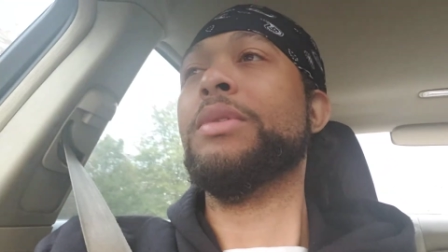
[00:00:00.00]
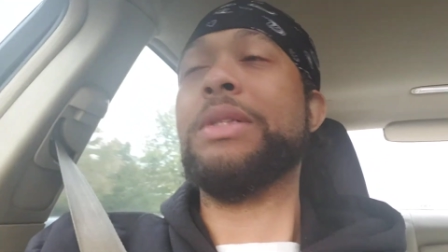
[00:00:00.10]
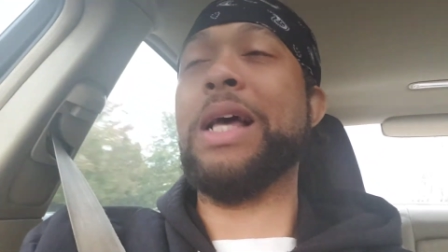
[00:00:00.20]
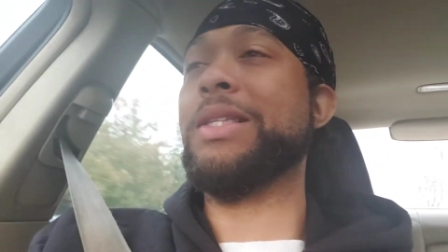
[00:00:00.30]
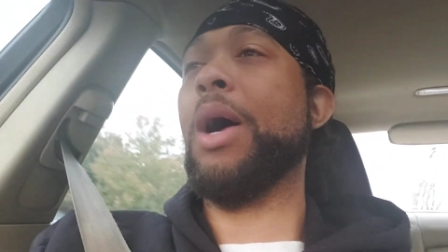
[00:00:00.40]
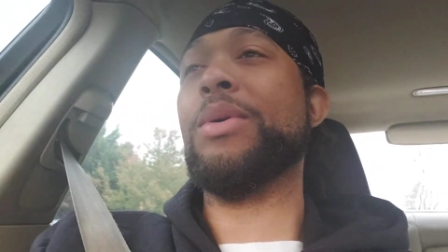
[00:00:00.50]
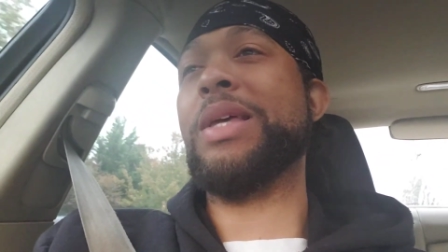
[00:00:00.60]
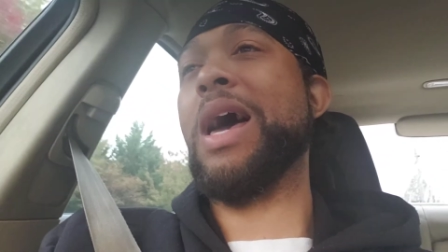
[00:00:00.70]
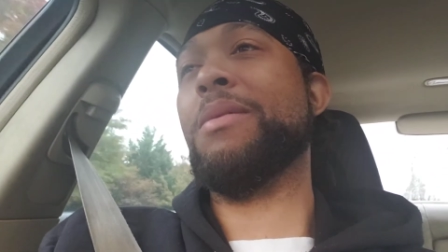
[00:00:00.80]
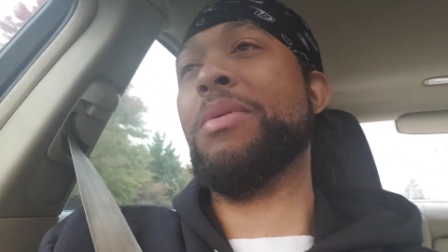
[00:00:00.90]
That's how it's
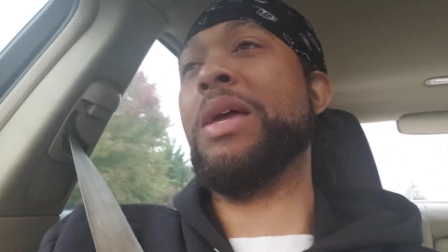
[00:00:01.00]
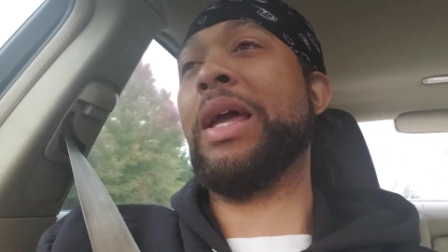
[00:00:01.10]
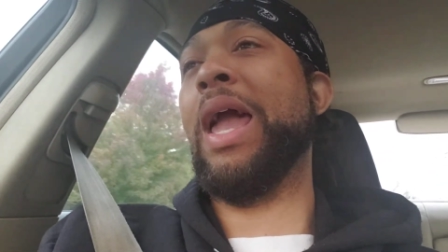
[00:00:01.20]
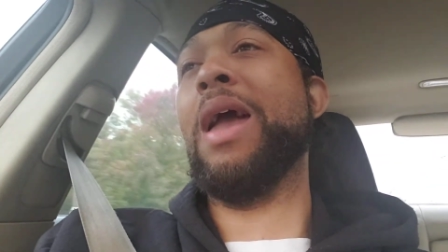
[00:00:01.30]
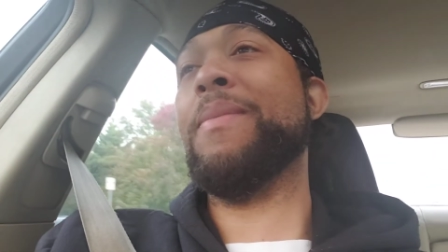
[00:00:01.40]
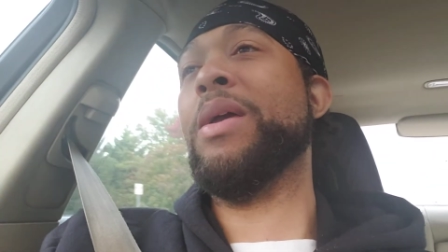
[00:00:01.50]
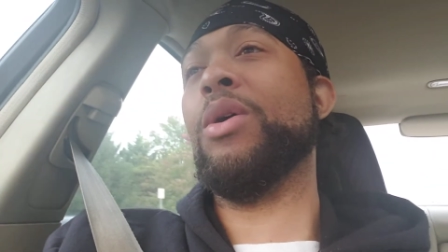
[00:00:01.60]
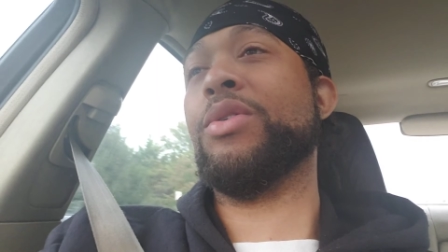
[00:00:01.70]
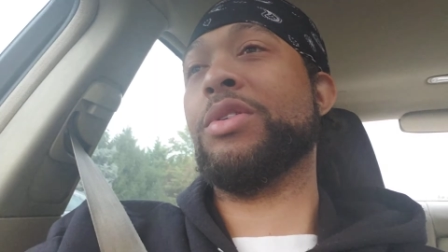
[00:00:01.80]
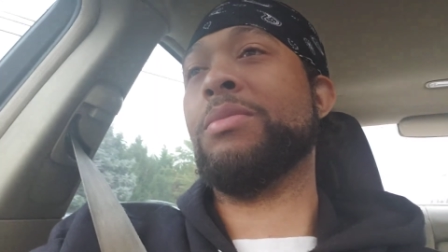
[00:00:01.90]
gotta be. It can't be
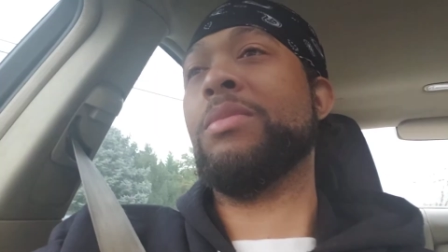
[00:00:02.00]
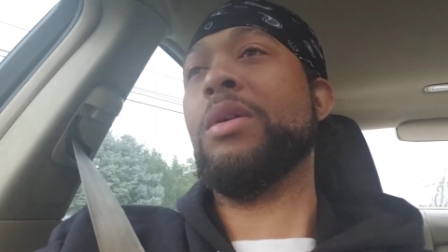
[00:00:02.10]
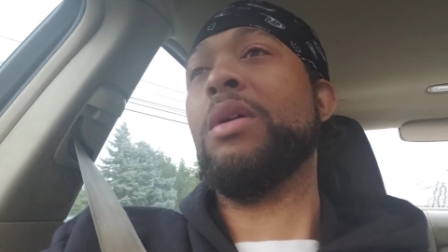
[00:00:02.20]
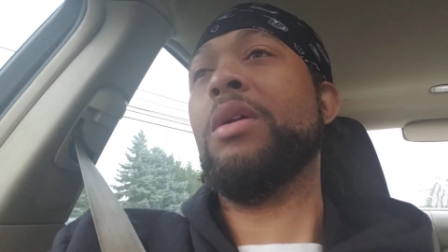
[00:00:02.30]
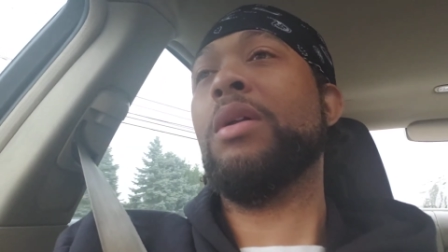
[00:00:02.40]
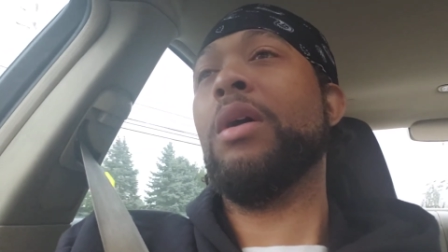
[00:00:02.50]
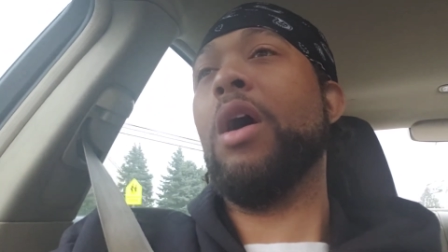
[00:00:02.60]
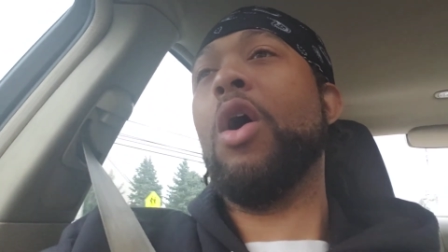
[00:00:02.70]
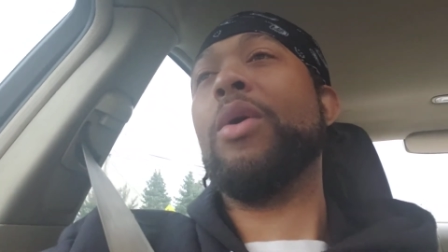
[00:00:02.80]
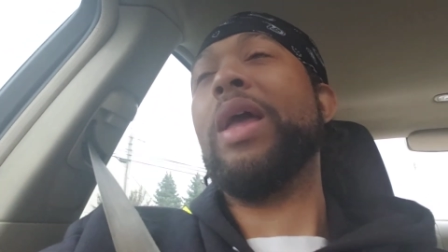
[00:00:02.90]
on some,
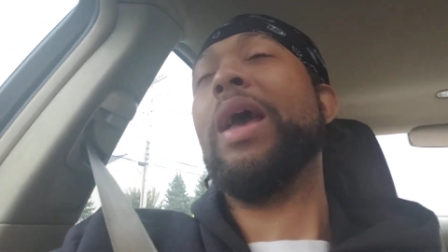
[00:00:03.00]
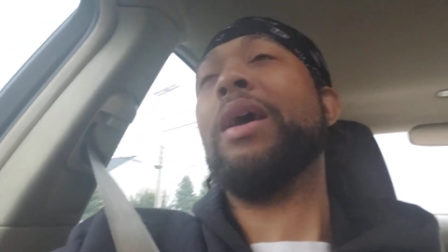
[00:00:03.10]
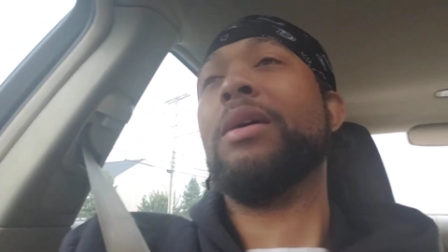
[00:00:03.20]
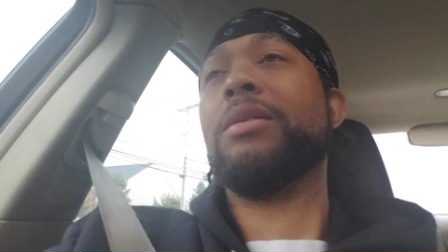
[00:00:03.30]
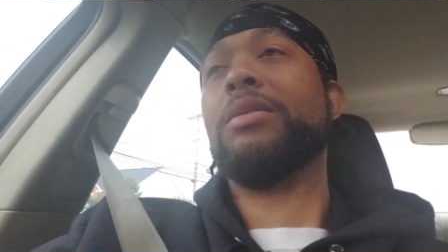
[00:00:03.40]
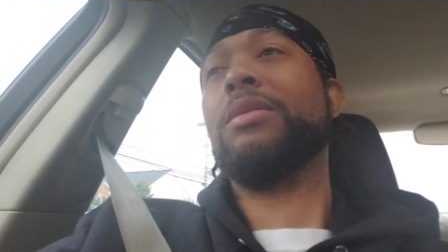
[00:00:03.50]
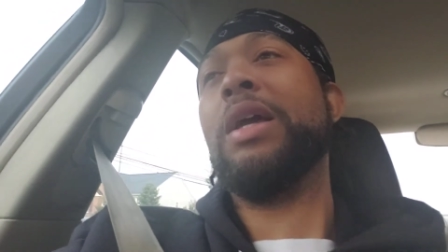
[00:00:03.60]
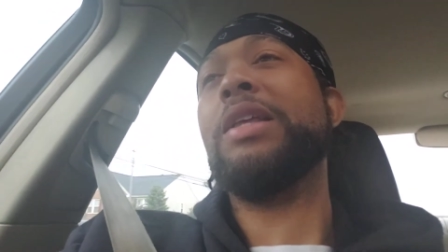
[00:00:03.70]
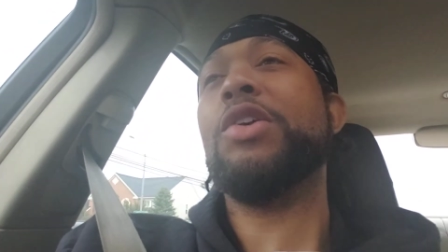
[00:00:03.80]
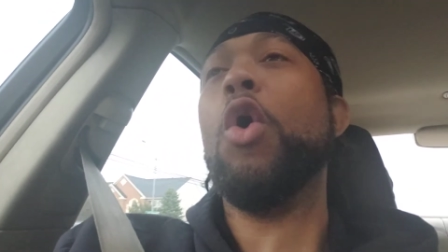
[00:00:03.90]
oh yeah,
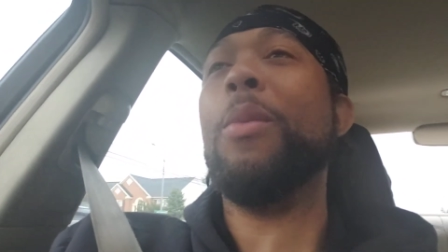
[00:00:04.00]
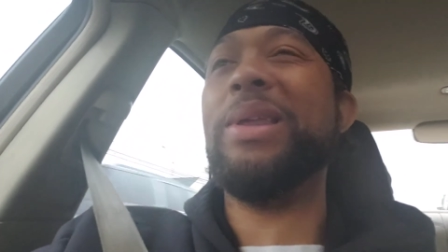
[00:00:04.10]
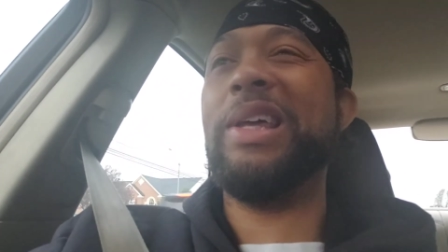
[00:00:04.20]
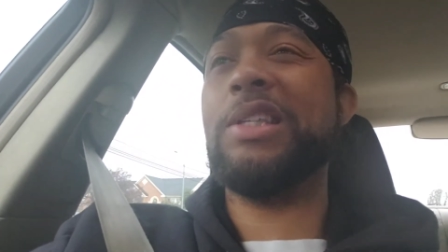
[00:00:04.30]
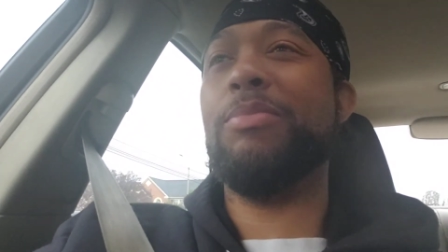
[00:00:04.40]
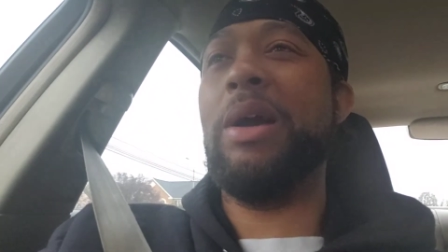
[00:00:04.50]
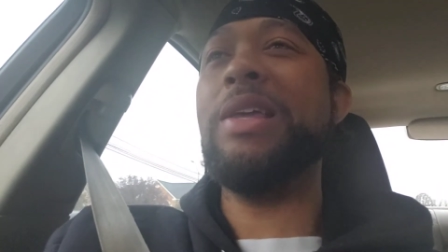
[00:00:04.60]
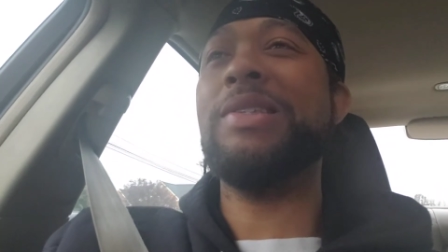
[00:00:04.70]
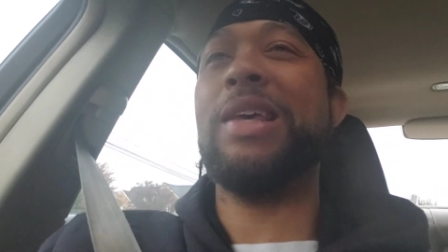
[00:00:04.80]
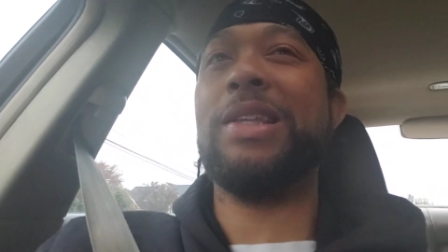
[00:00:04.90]
he told me this, but
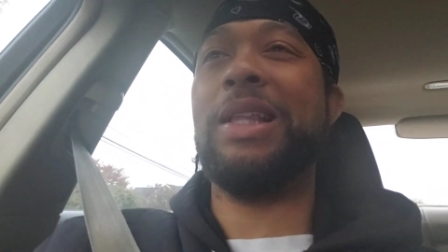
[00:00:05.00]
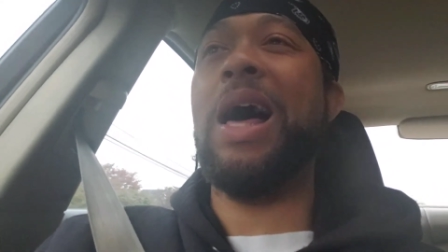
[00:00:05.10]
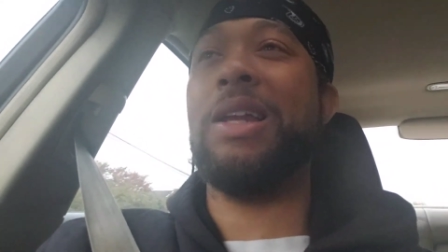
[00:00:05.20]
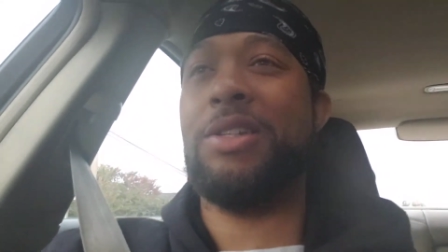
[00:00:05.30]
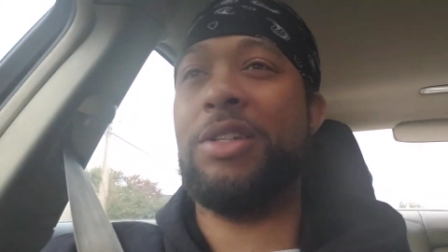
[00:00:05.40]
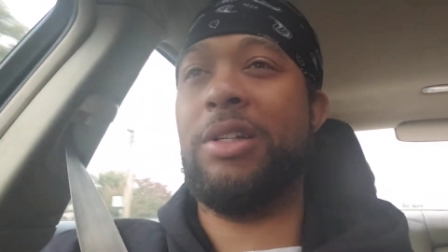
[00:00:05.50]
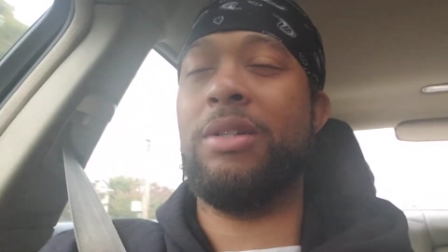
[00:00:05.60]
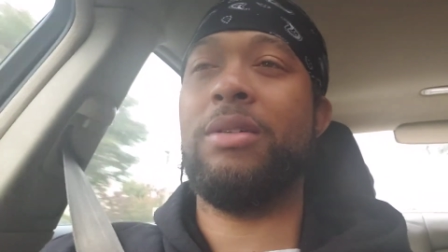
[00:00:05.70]
he says a lot of shit.